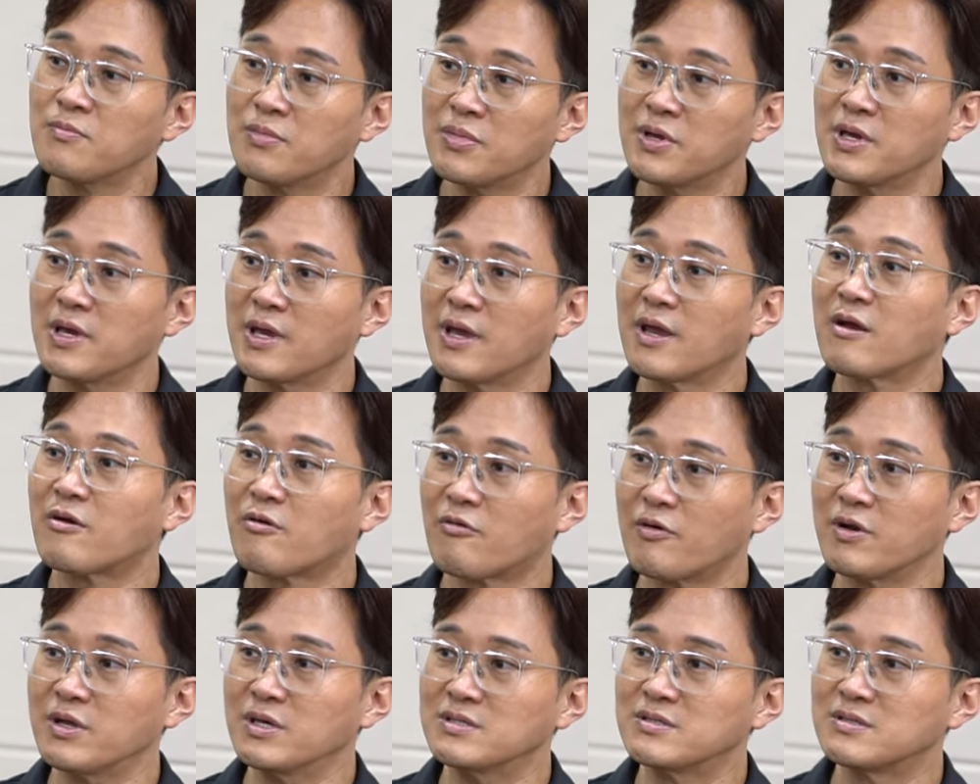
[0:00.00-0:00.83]
be
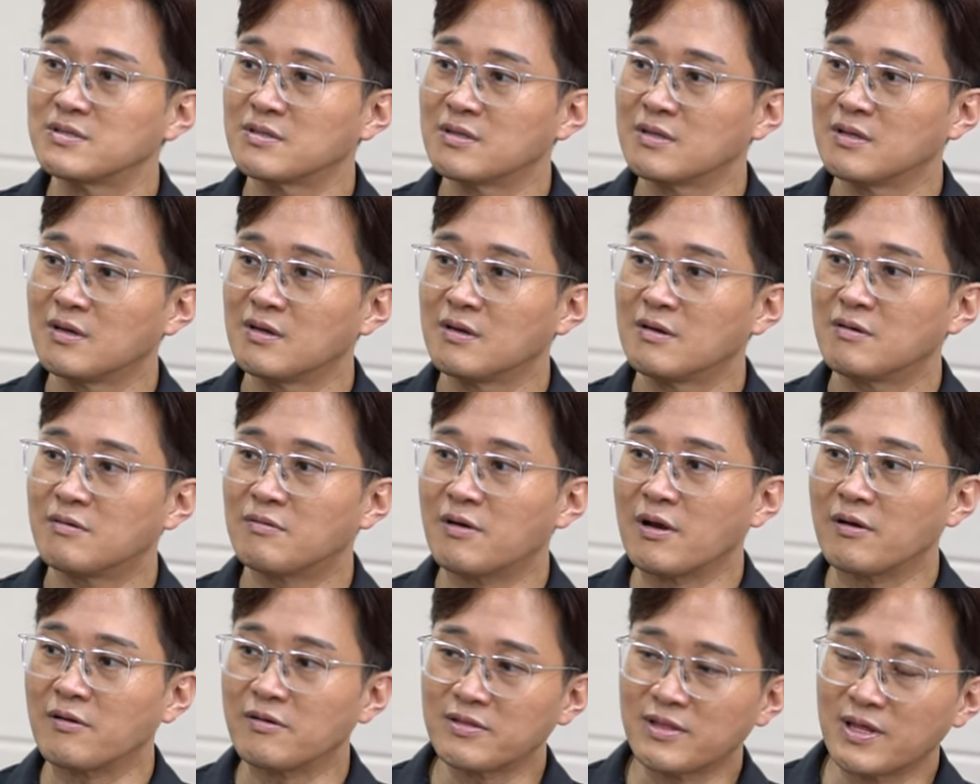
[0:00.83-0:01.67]
increased
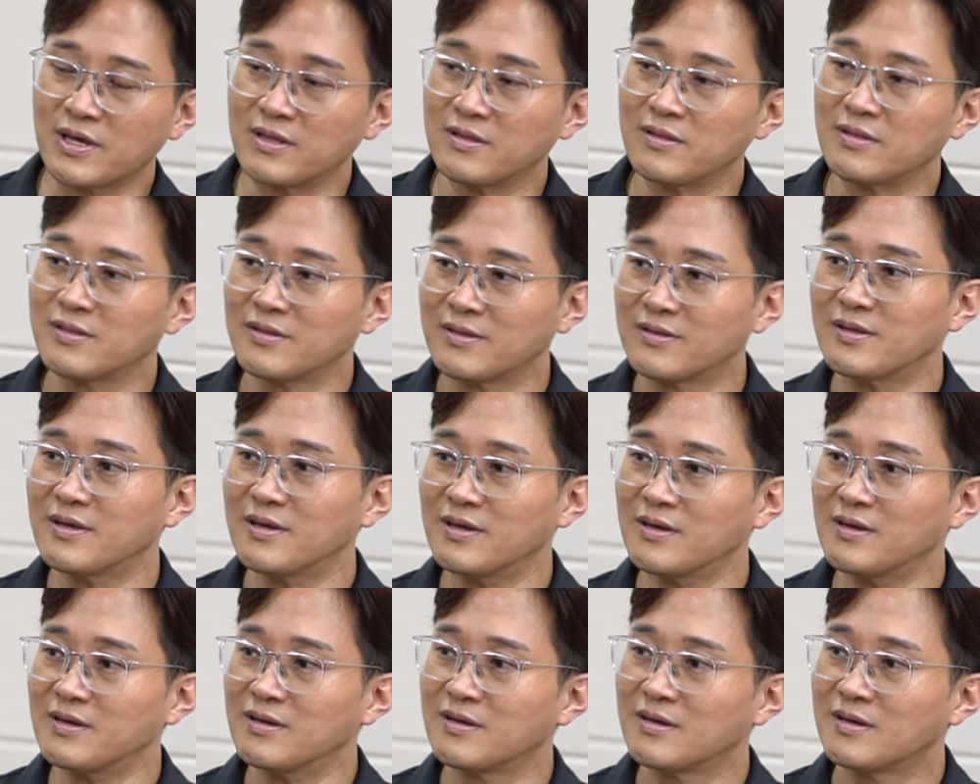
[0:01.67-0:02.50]
rather than
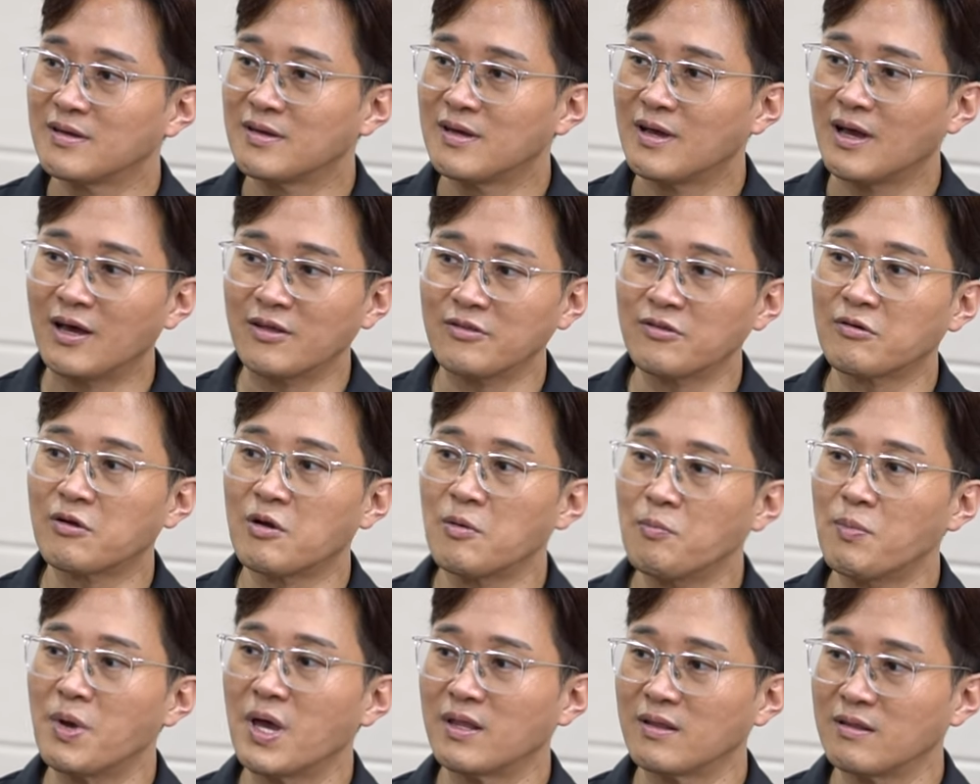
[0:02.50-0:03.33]
other
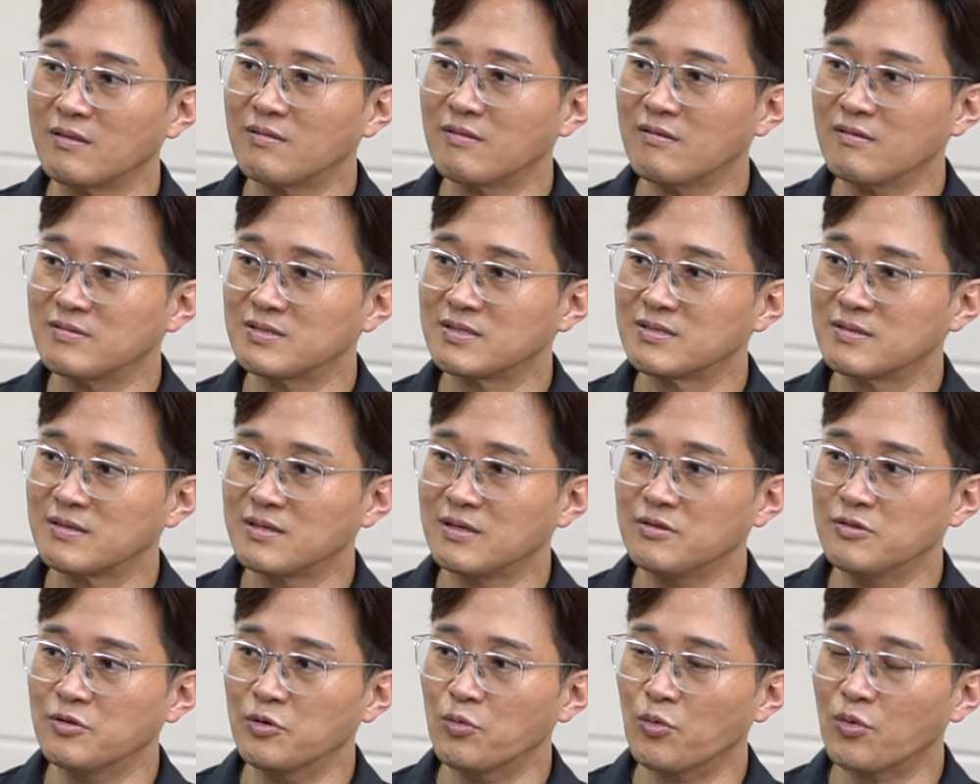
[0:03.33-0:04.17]
competitors
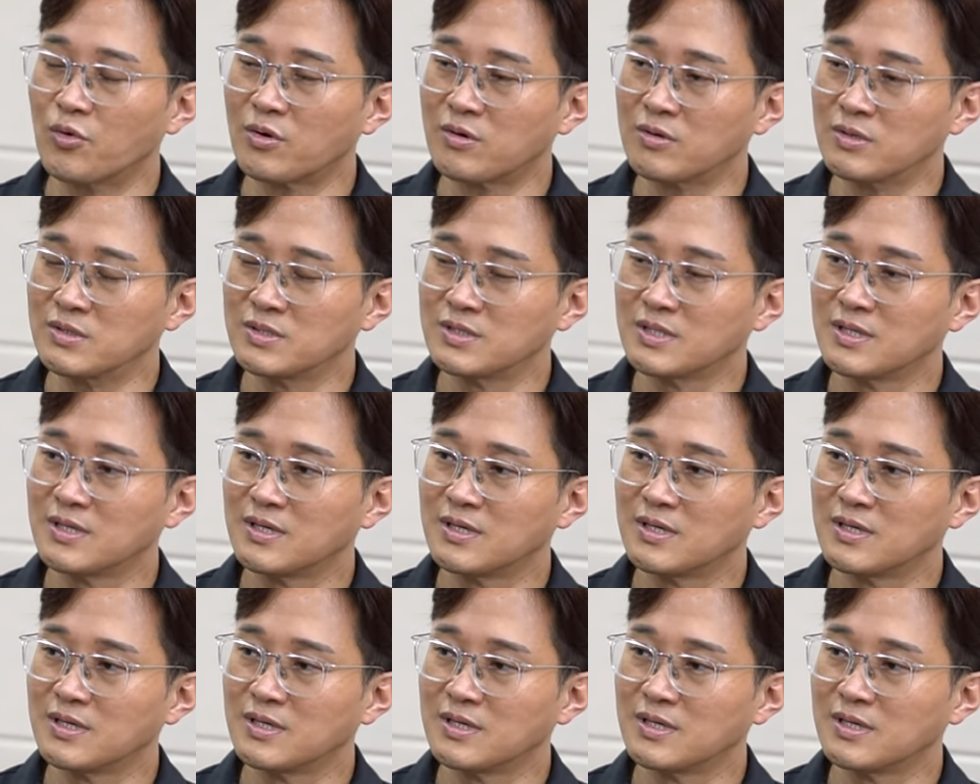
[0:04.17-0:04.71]
in the world.